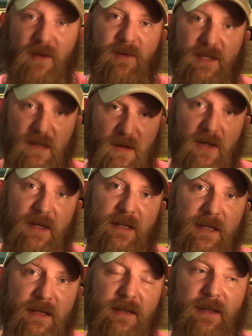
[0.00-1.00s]
going on,
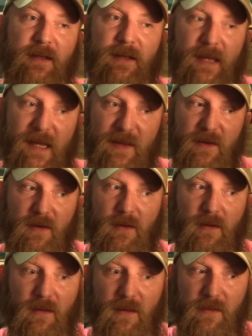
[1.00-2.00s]
and there
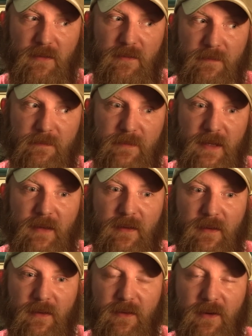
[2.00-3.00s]
are
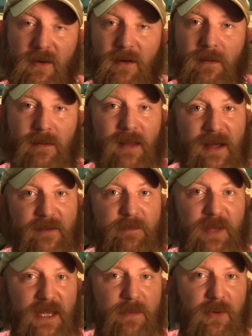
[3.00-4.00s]
a lot
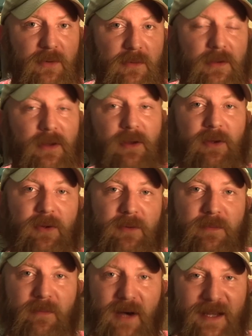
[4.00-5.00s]
of people
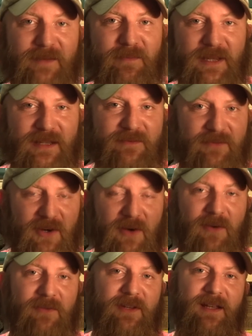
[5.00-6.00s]
who might be
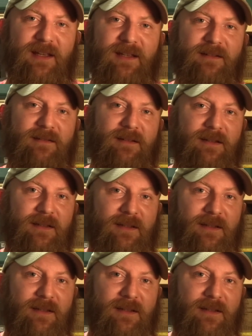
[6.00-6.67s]
involved in